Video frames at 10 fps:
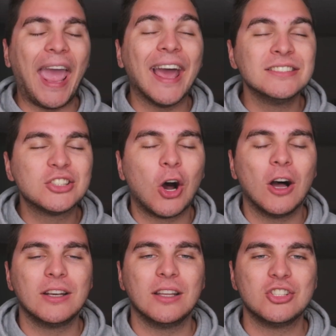
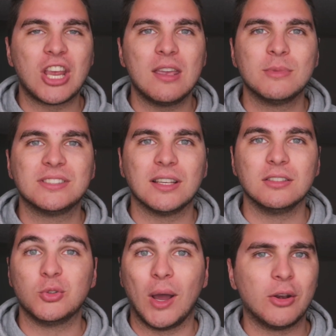Antawn Jamison?
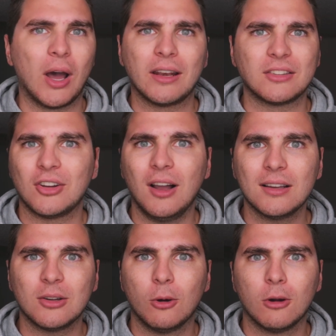Do I know how to talk